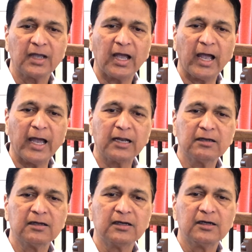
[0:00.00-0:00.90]
And
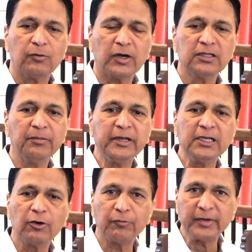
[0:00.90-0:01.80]
what is the
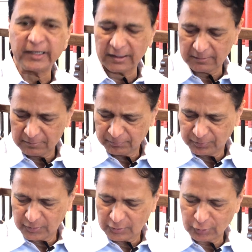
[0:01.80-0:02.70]
meaning of meaning?
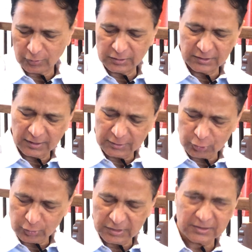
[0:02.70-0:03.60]
So these are the
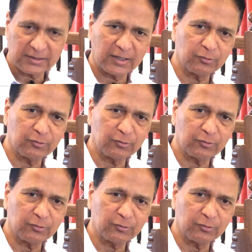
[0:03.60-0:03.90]
two things that